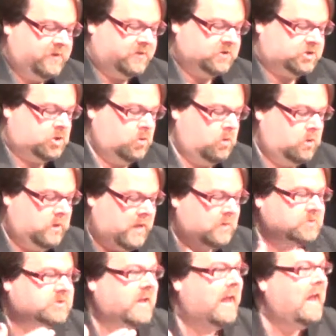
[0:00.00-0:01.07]
that the school
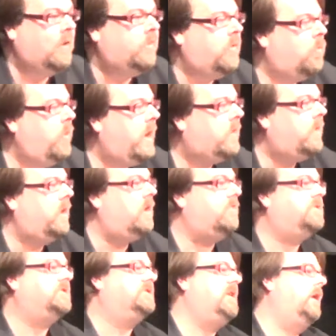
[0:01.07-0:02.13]
allows the wearing
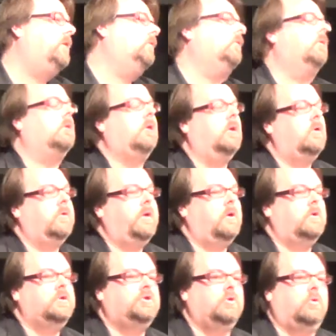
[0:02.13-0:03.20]
of secular clothing
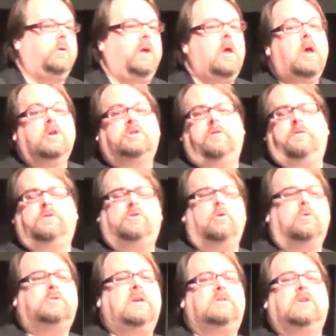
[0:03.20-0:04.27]
or jewelry. So if the
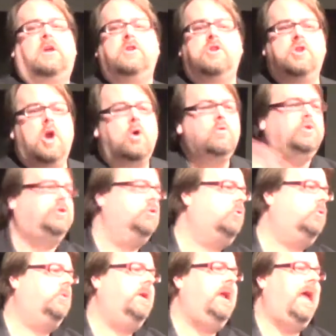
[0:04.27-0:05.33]
school says no
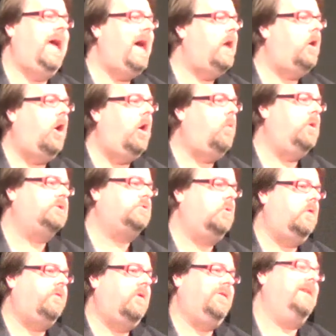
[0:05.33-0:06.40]
jewelry at all
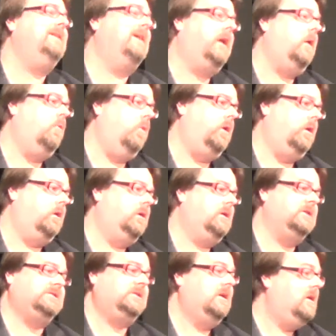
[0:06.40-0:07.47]
whatsoever, then you can't wear it,
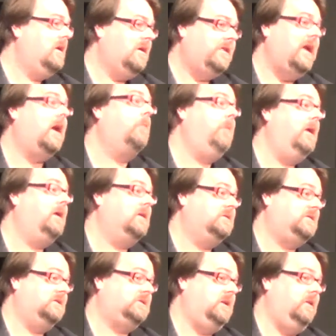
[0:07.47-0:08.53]
because they are being
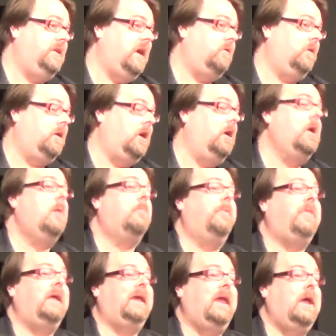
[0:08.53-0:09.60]
consistent in that regard.
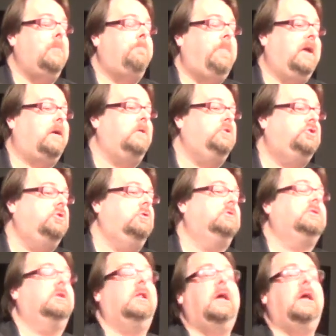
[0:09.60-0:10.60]
But they can't pick and choose and